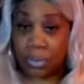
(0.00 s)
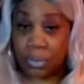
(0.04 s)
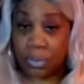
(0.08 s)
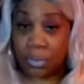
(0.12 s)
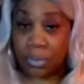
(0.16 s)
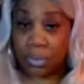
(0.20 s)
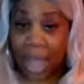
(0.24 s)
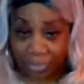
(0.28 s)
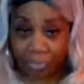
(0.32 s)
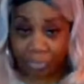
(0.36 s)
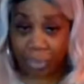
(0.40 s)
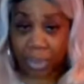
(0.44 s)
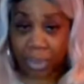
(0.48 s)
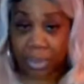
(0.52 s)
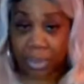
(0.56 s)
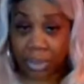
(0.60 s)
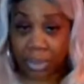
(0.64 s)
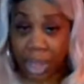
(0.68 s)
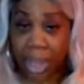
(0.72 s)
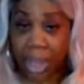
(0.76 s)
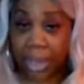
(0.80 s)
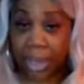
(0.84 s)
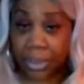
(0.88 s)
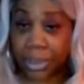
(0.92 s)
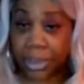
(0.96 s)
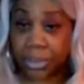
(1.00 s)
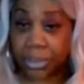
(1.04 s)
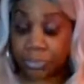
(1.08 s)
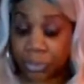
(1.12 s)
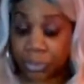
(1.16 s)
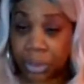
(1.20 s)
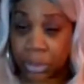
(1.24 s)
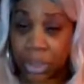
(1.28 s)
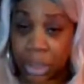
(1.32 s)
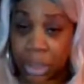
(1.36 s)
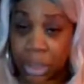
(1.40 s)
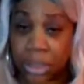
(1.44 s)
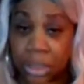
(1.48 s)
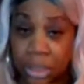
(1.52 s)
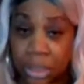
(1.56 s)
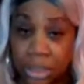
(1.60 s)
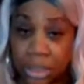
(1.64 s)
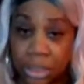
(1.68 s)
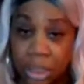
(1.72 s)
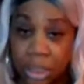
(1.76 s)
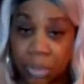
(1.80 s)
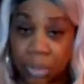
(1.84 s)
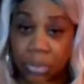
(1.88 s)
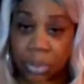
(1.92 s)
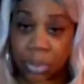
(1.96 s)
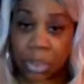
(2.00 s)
I've been that in relationships.